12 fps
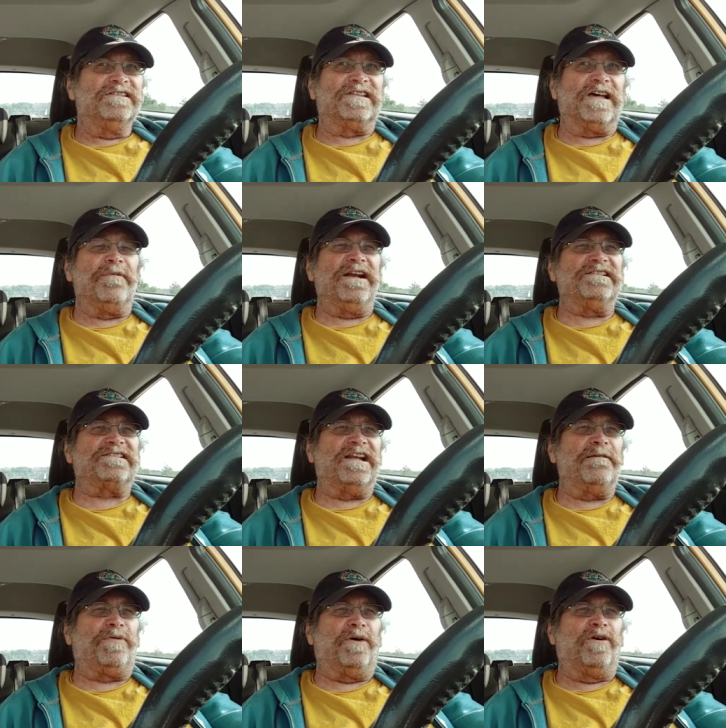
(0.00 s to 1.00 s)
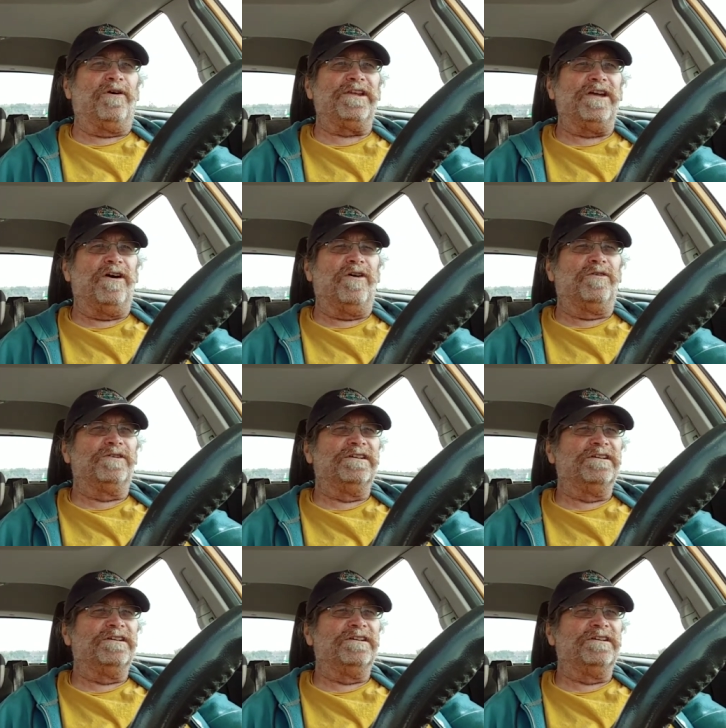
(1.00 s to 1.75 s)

Somebody's going to pull the old,